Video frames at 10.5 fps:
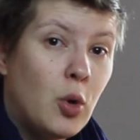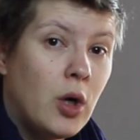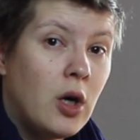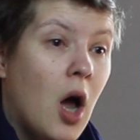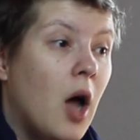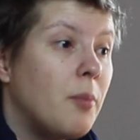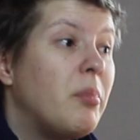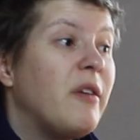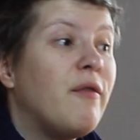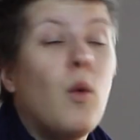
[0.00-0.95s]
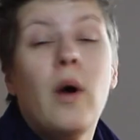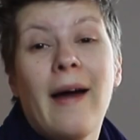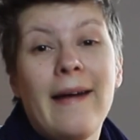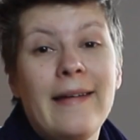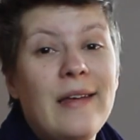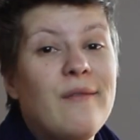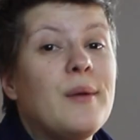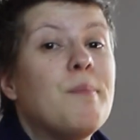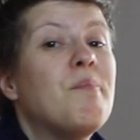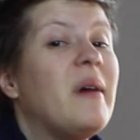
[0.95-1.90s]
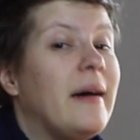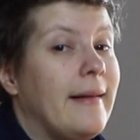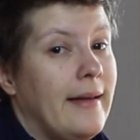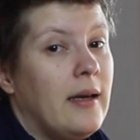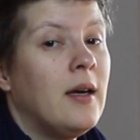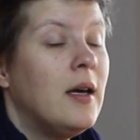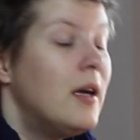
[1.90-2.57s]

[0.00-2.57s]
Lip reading: or not before I even buy.